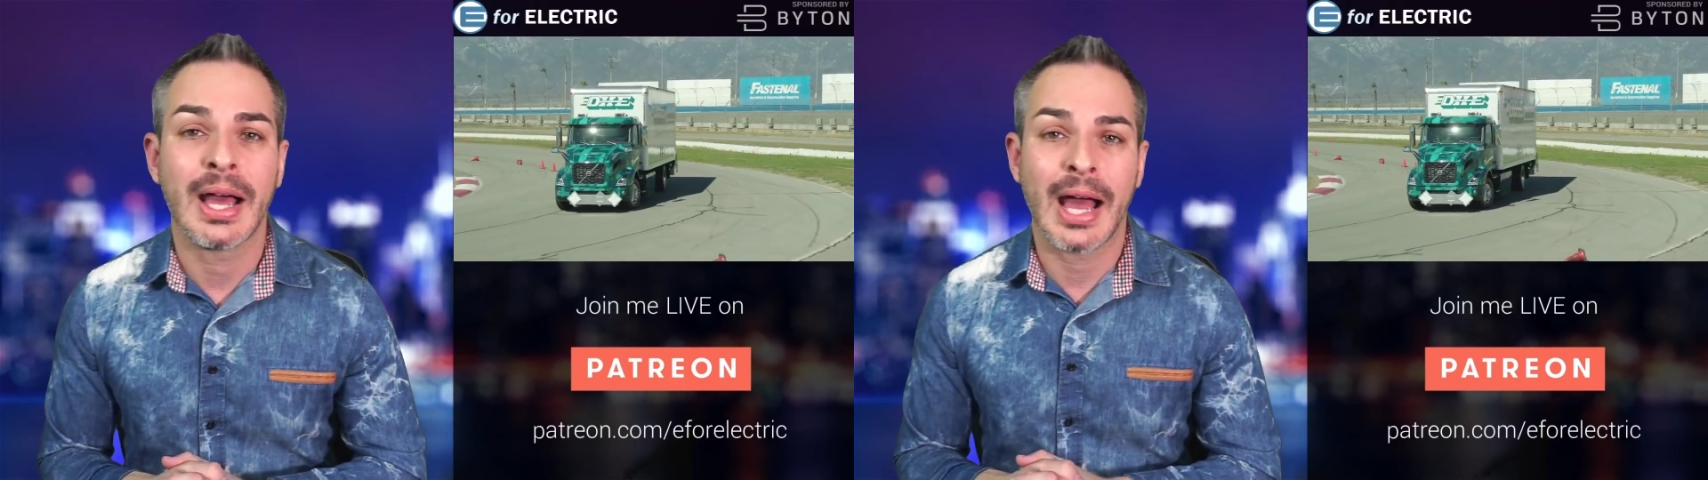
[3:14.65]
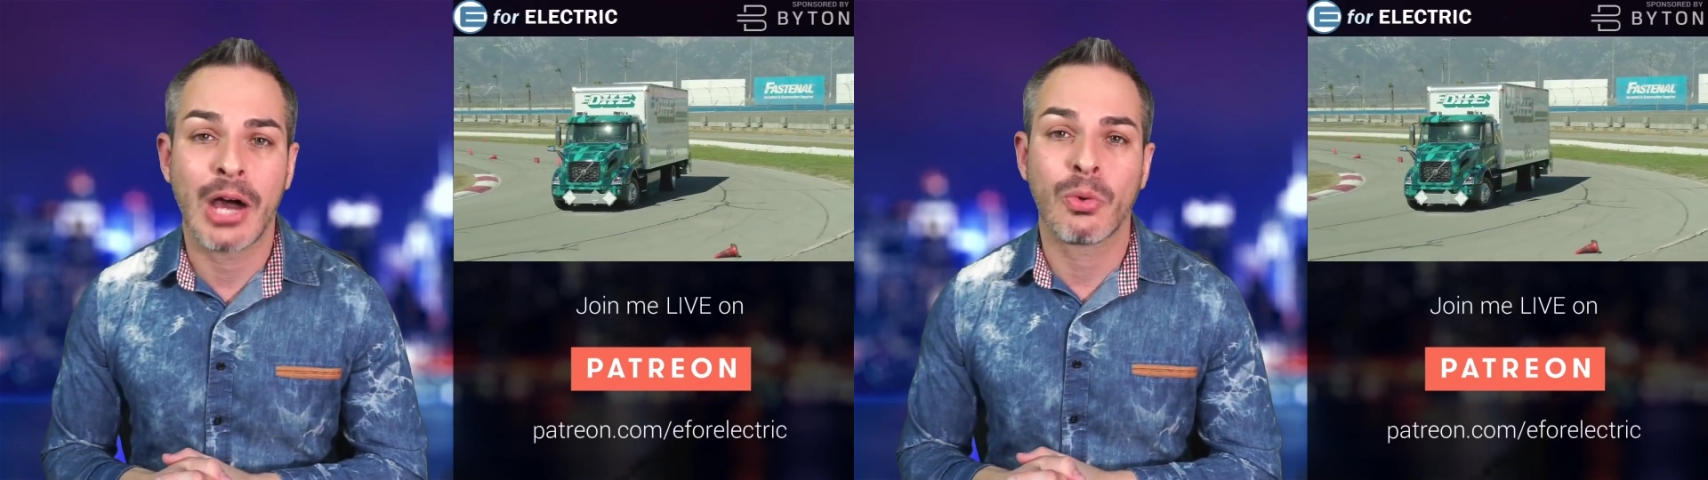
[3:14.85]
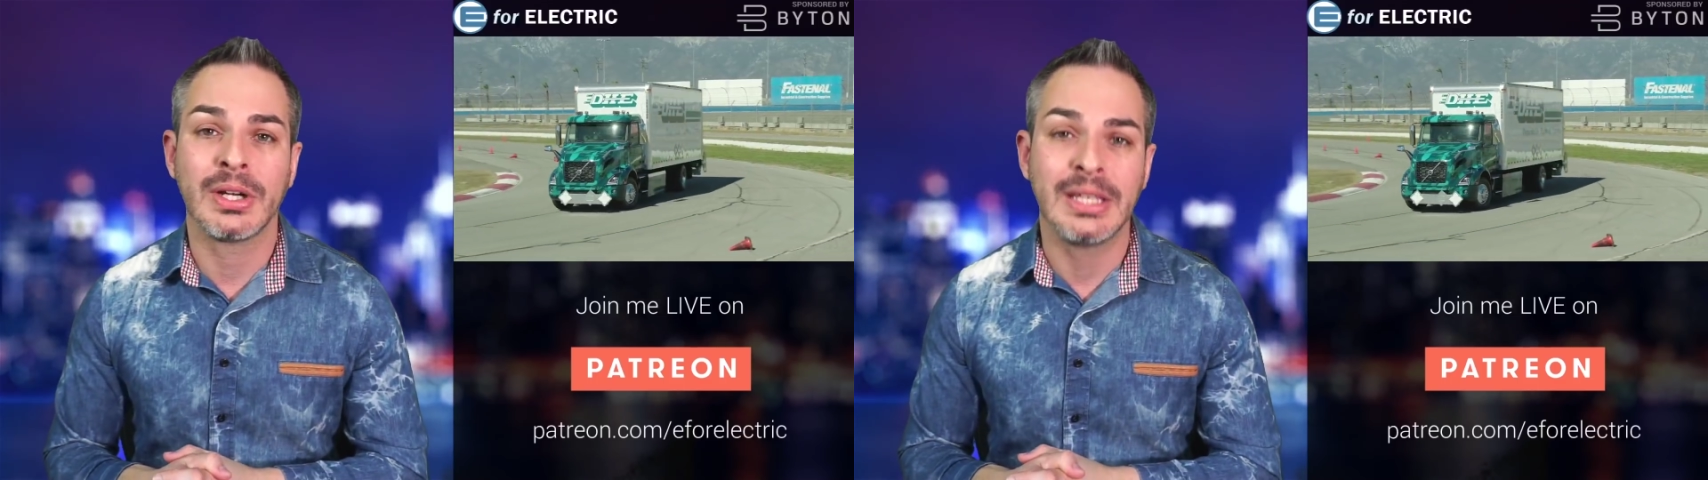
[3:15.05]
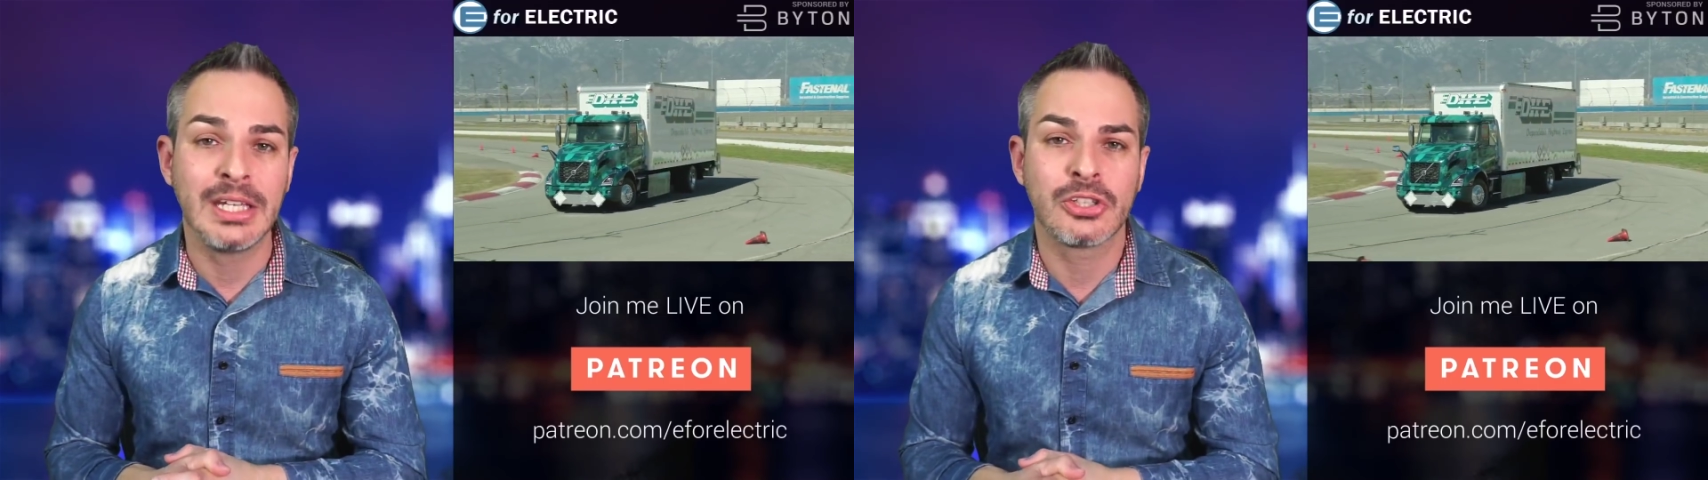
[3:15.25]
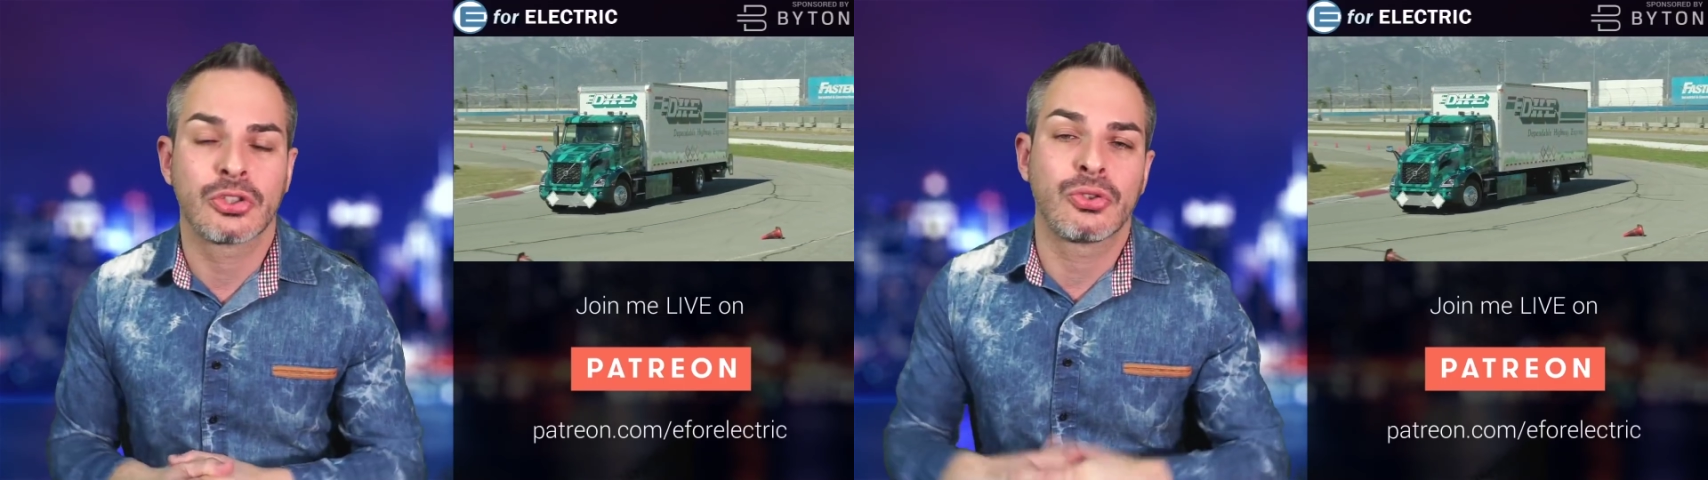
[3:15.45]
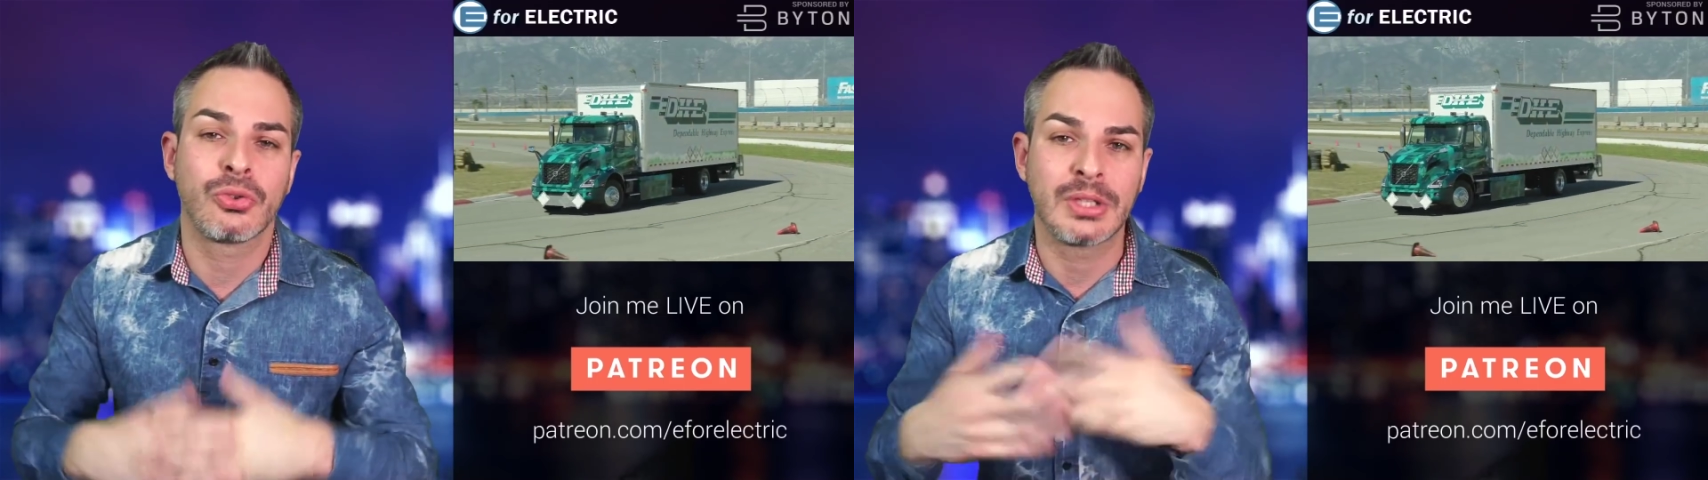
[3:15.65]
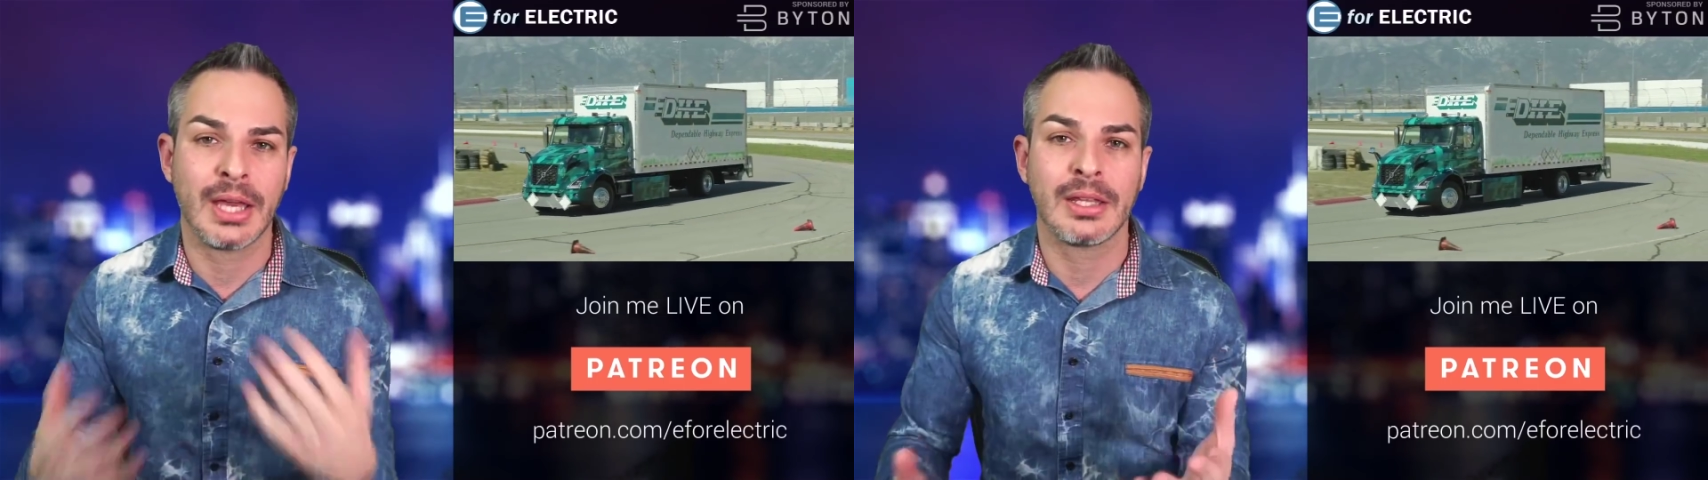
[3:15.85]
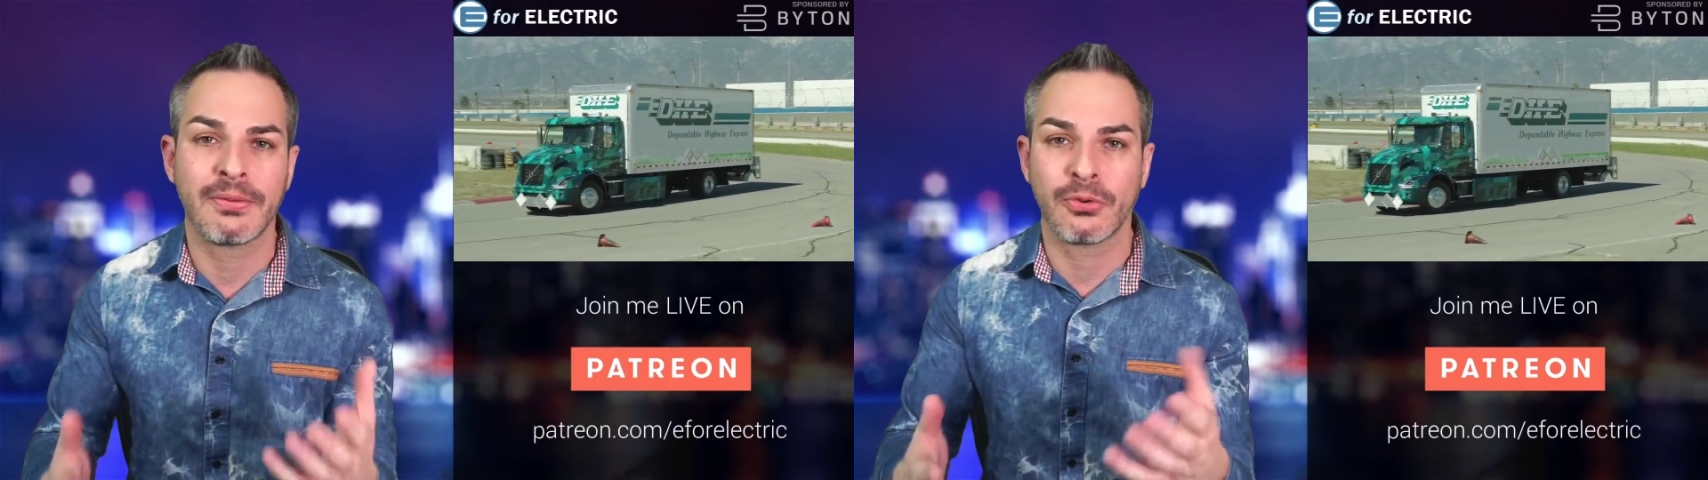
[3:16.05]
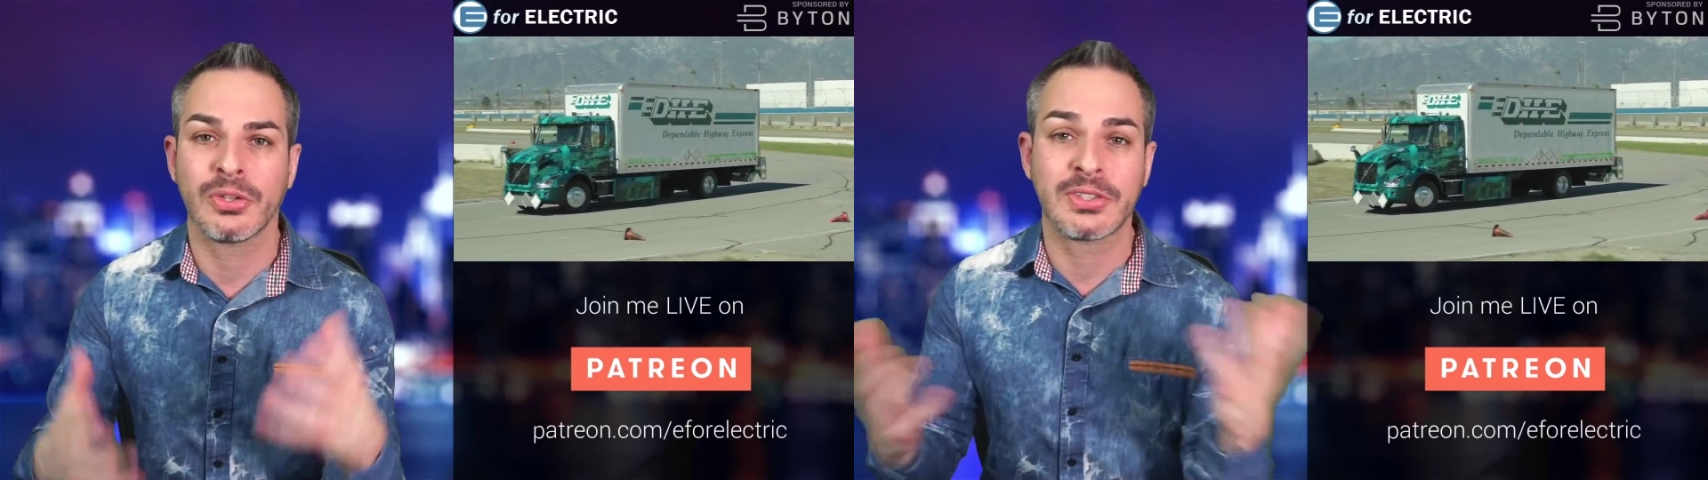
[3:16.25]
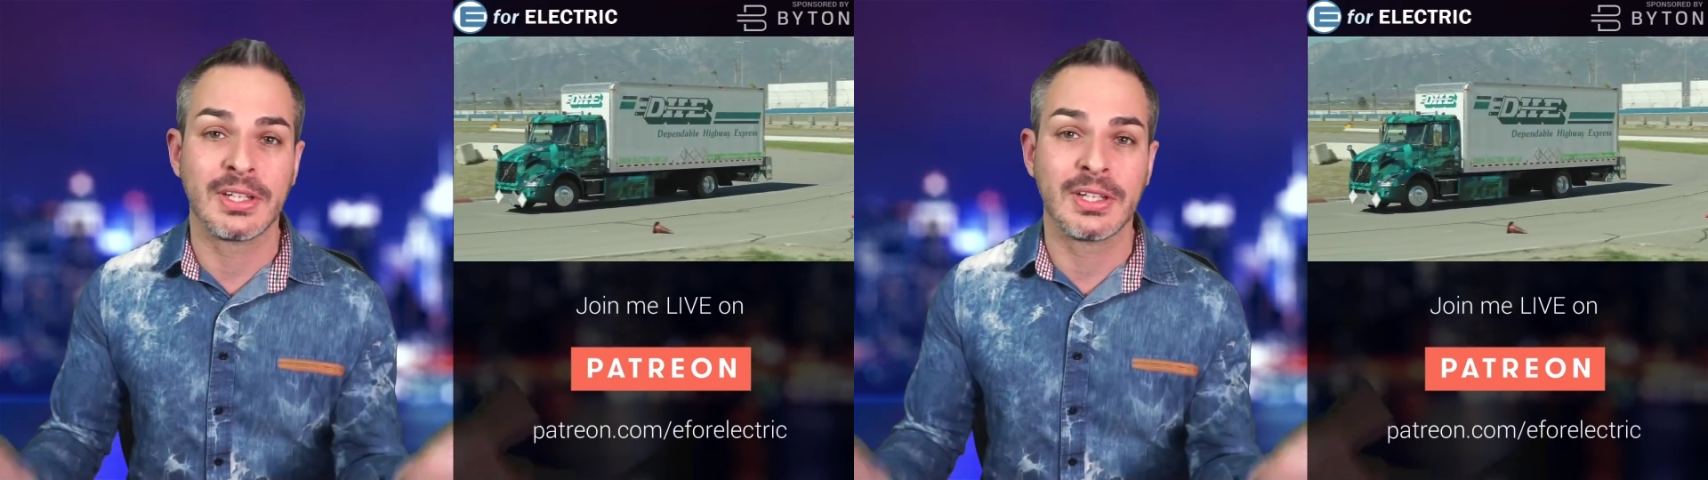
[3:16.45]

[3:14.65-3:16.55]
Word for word: hour each, so together for a